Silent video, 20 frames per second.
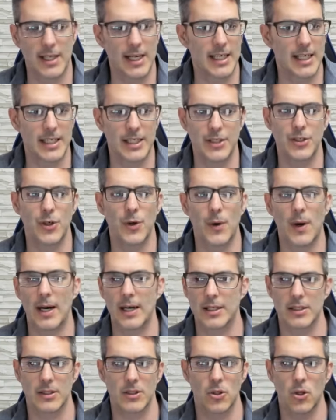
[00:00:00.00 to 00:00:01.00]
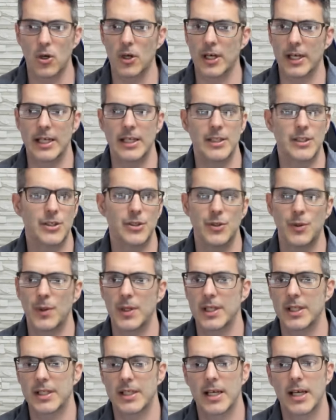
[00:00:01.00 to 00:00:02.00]
I didn't know how to log in to do
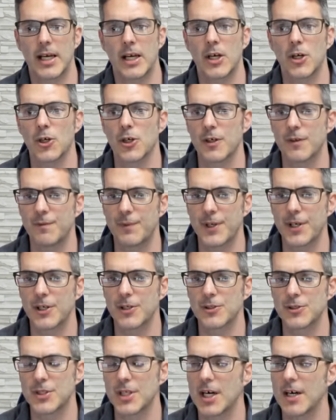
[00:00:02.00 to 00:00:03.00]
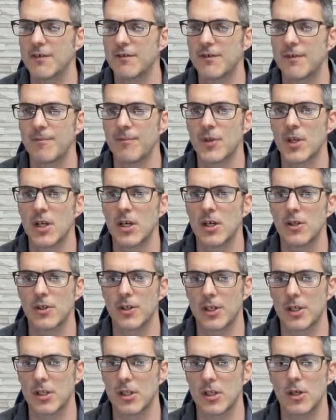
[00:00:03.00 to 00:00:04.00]
anything or configure stuff,
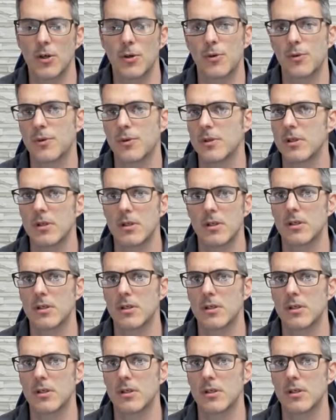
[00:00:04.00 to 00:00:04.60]
let alone,